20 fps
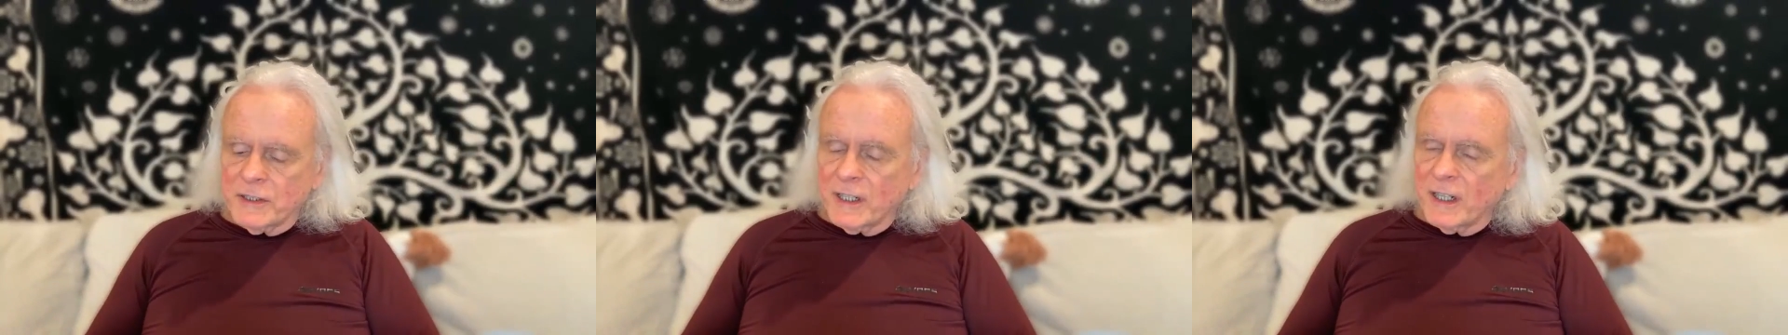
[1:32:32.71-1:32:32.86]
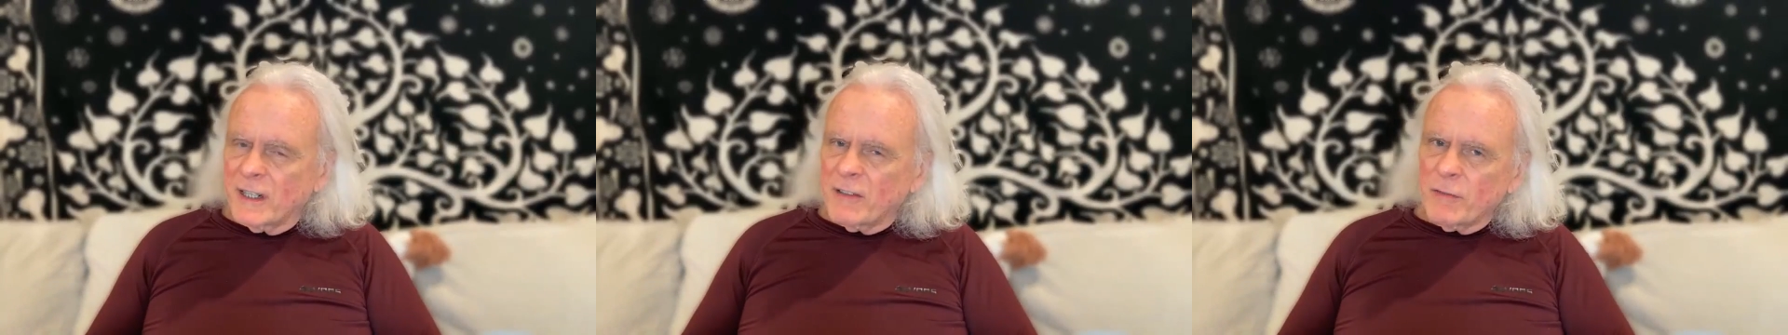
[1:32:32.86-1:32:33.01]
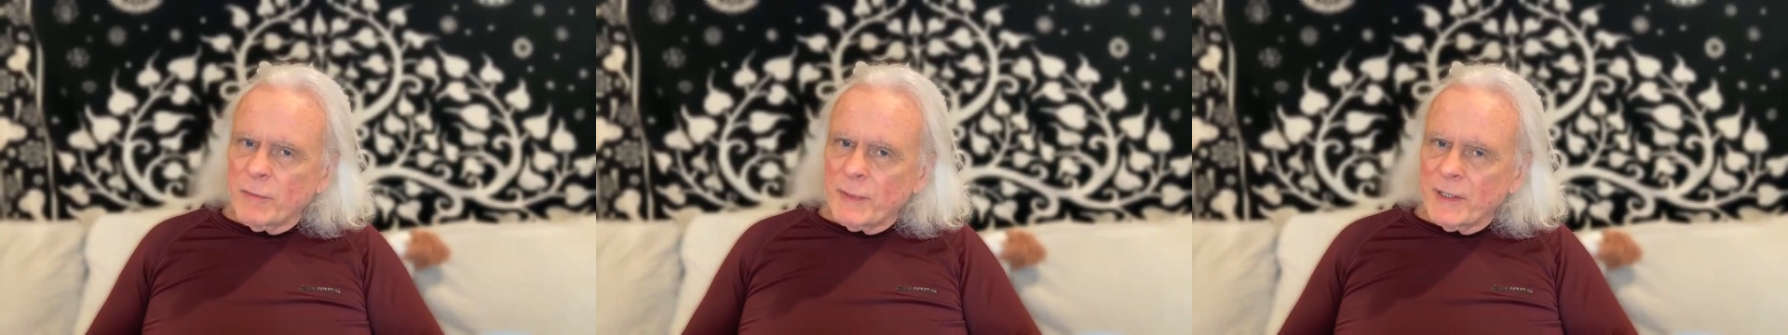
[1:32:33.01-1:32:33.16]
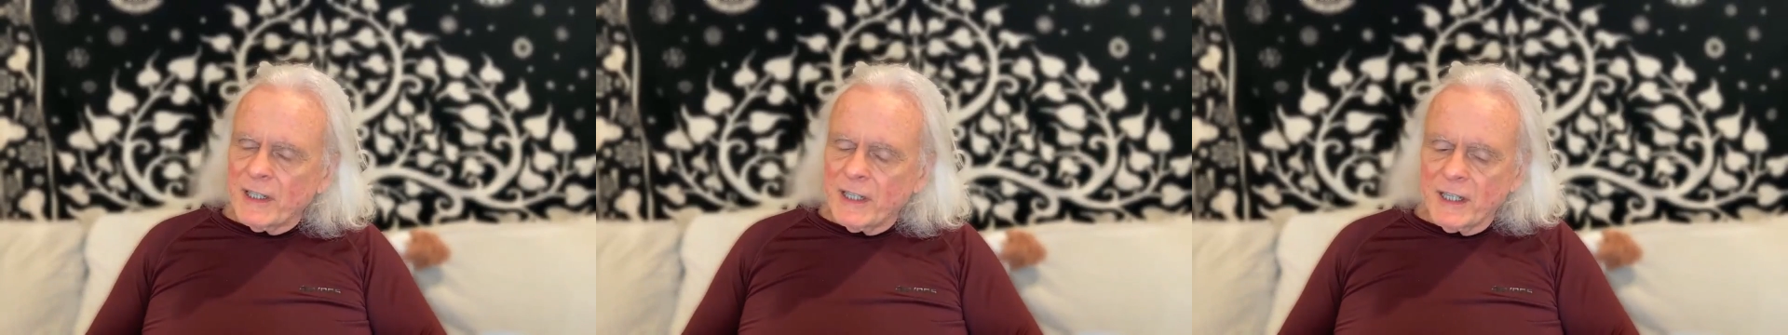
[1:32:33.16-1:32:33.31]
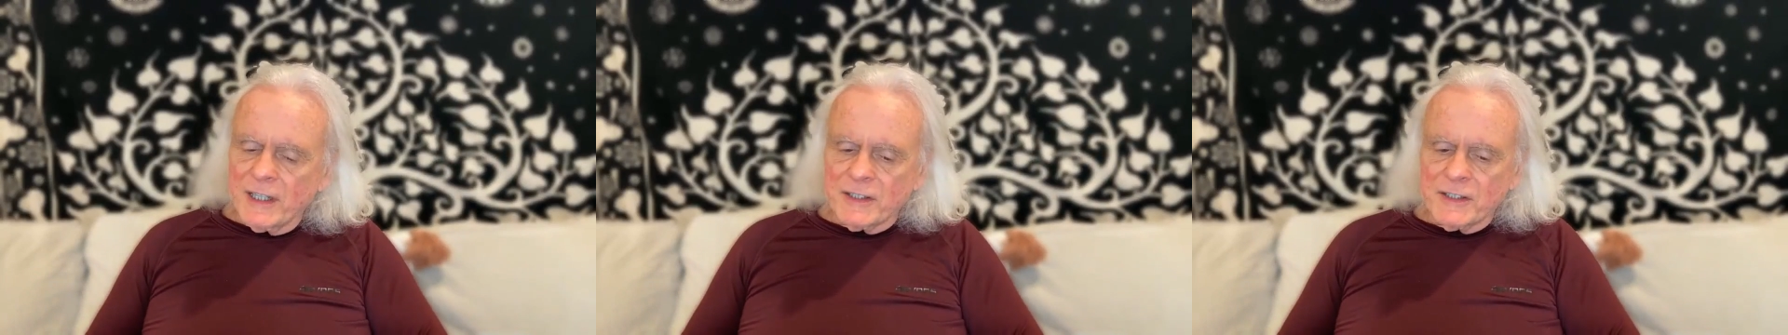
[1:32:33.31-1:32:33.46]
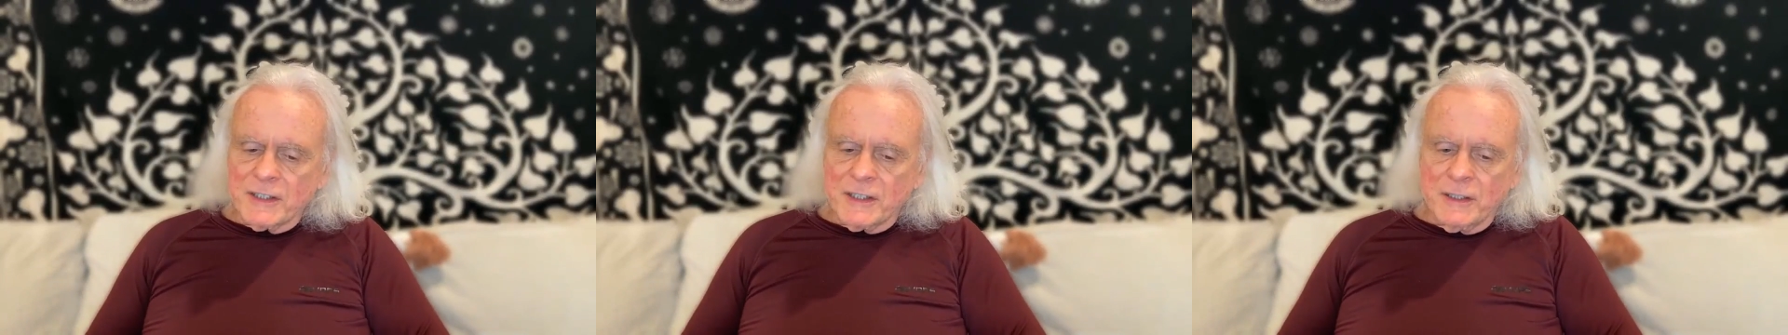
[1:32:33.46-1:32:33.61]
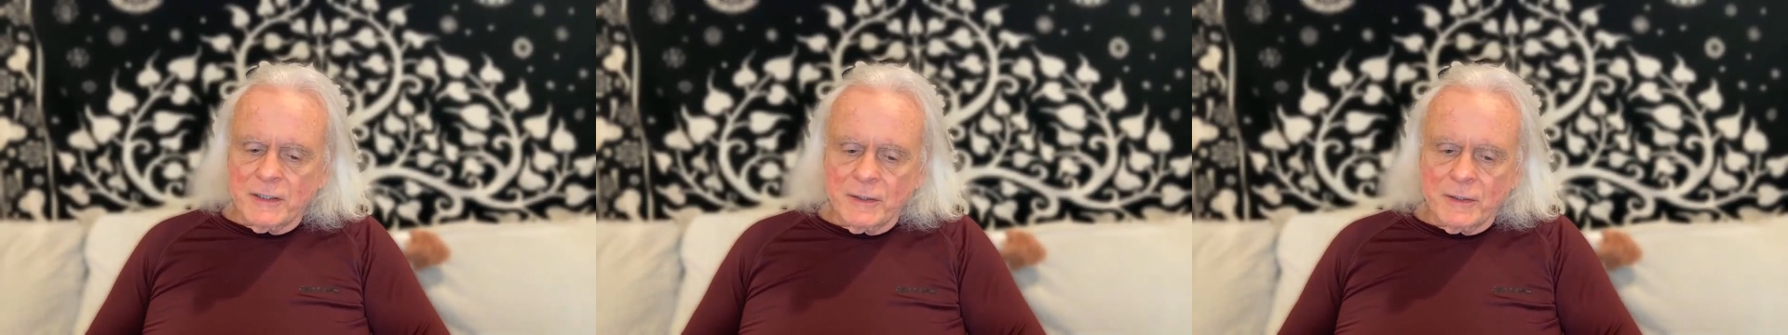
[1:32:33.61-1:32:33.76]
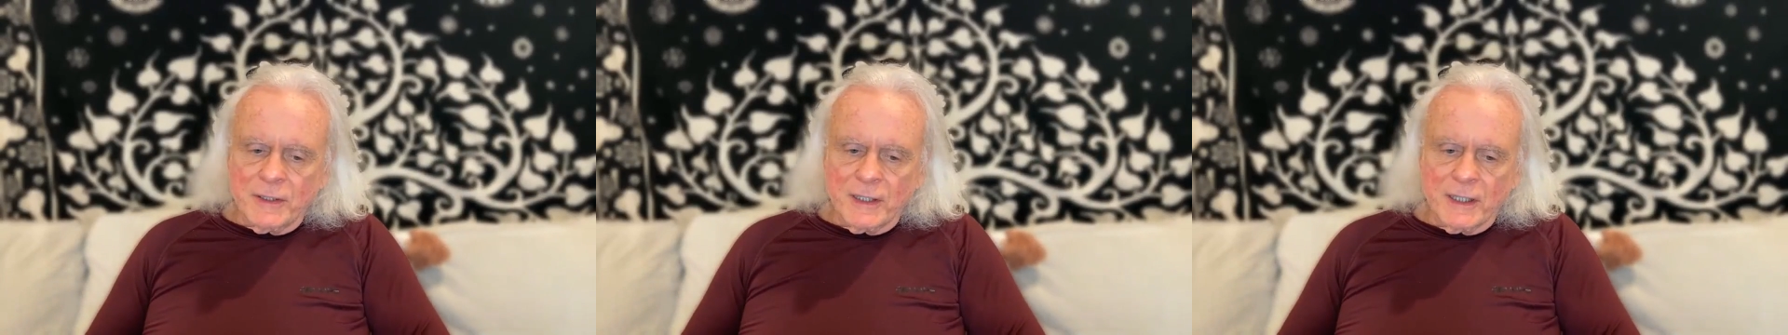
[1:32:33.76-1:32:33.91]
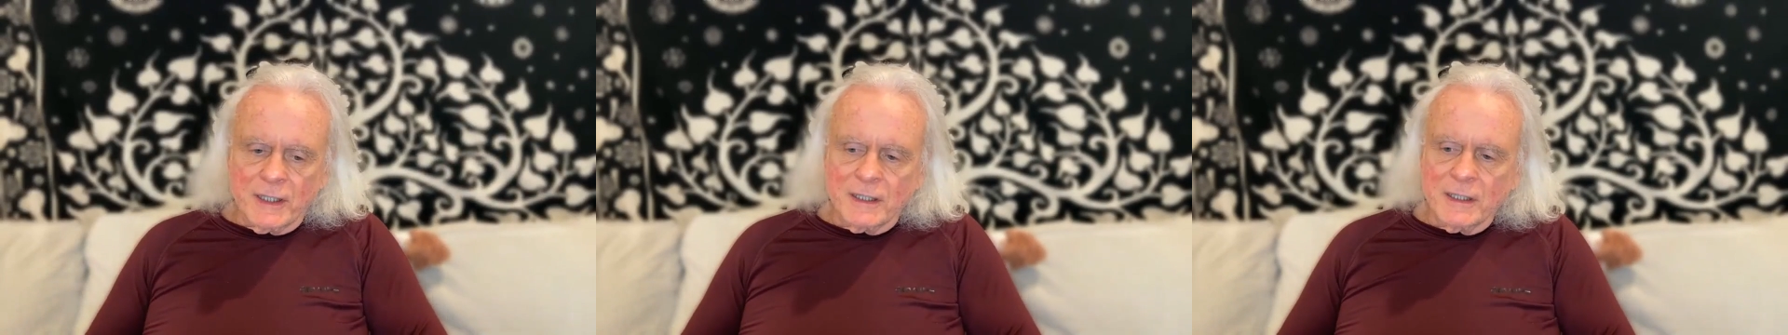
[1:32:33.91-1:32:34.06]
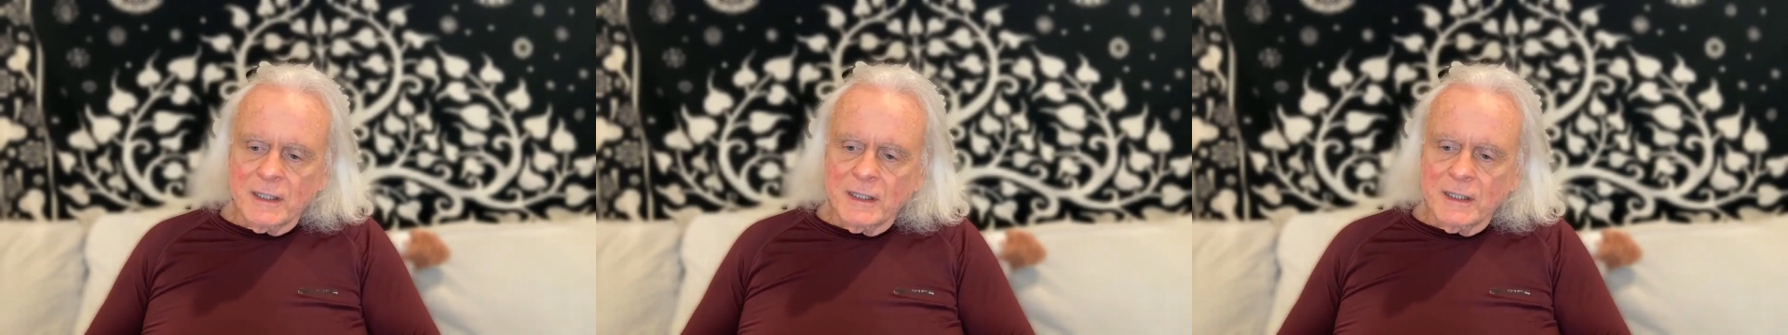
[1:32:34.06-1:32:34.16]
Not everybody has to do that.